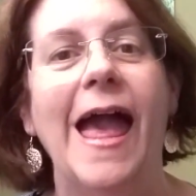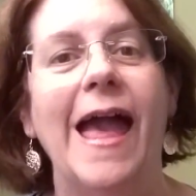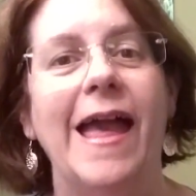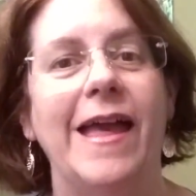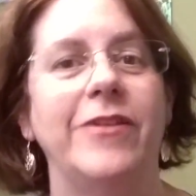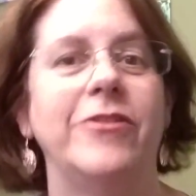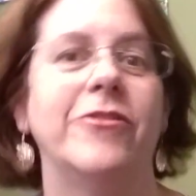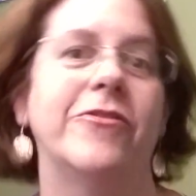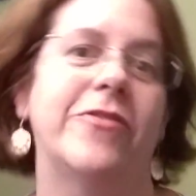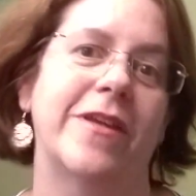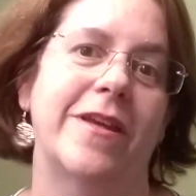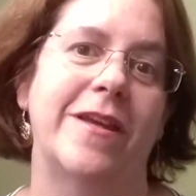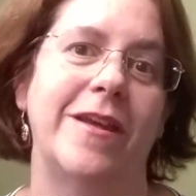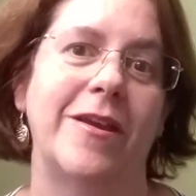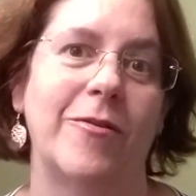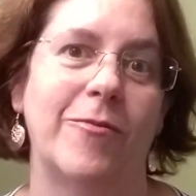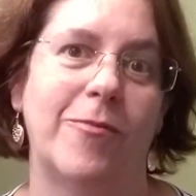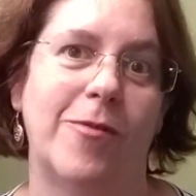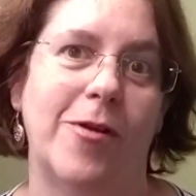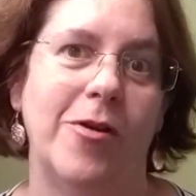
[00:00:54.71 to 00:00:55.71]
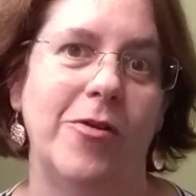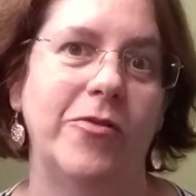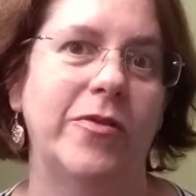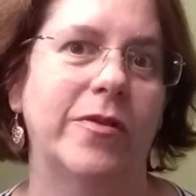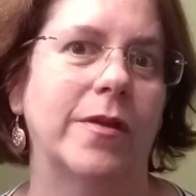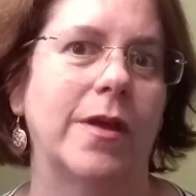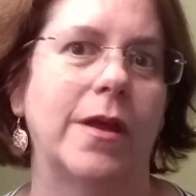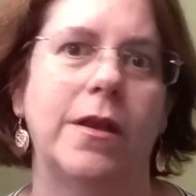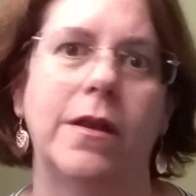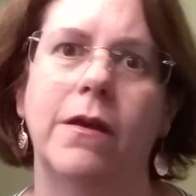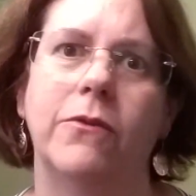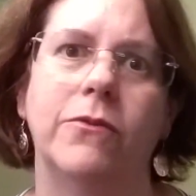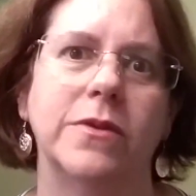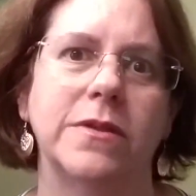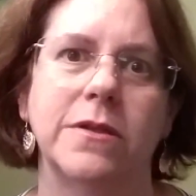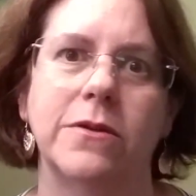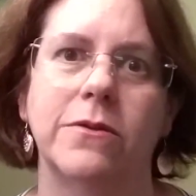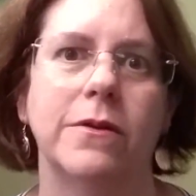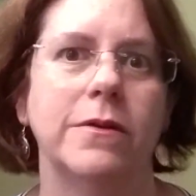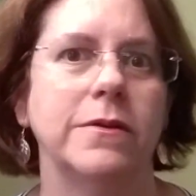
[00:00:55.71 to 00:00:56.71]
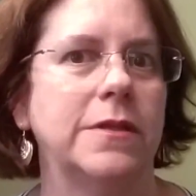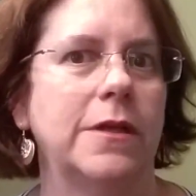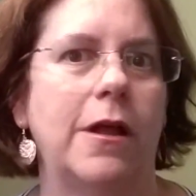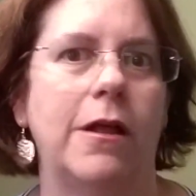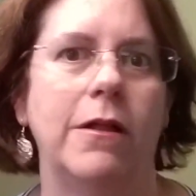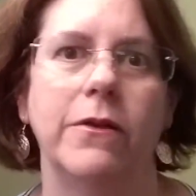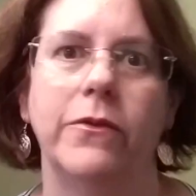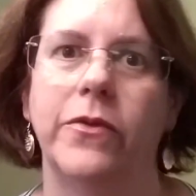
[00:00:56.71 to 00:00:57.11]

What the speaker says: And you're thinking, gross? No, it wasn't gross at all.